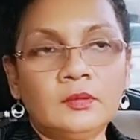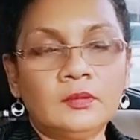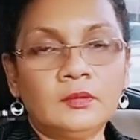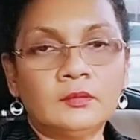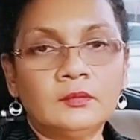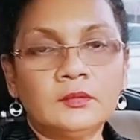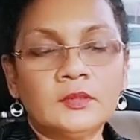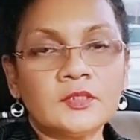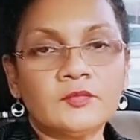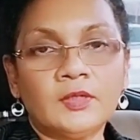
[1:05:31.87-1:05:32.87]
You know,
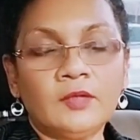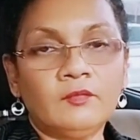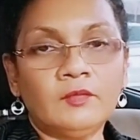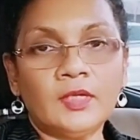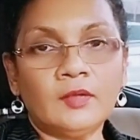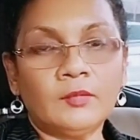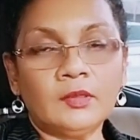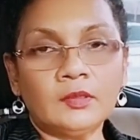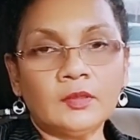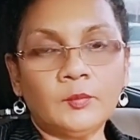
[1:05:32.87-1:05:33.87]
just forgive them. A
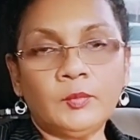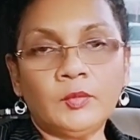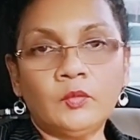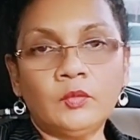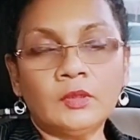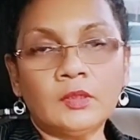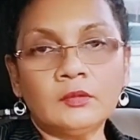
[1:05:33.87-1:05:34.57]
lot of people hold on